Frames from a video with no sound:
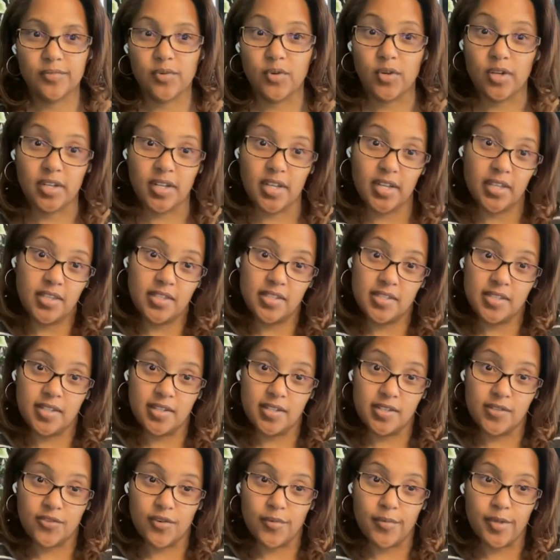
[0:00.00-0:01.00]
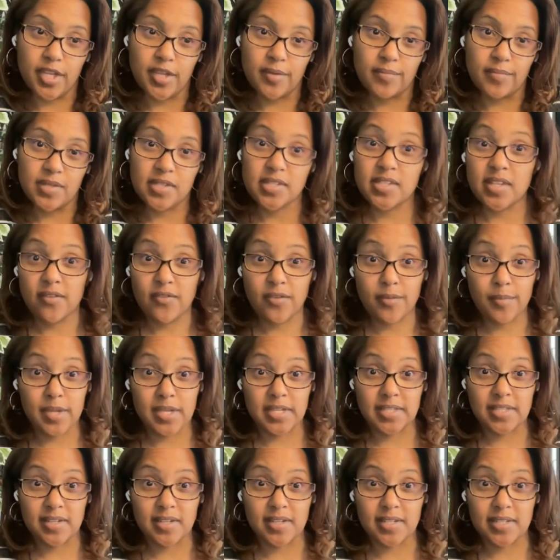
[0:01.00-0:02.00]
Or at least it is for me. Saving
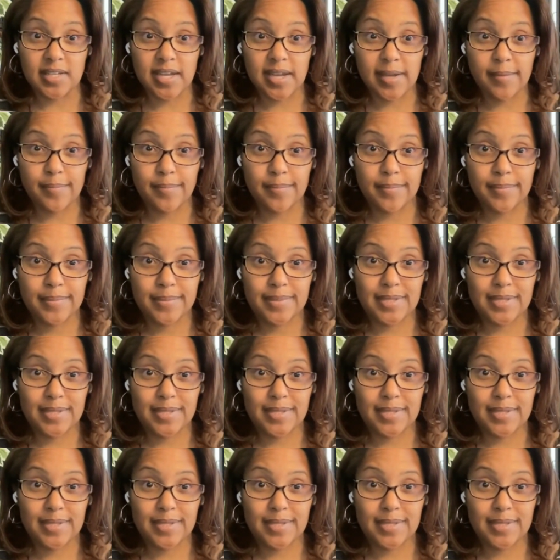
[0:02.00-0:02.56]
me a ton of time.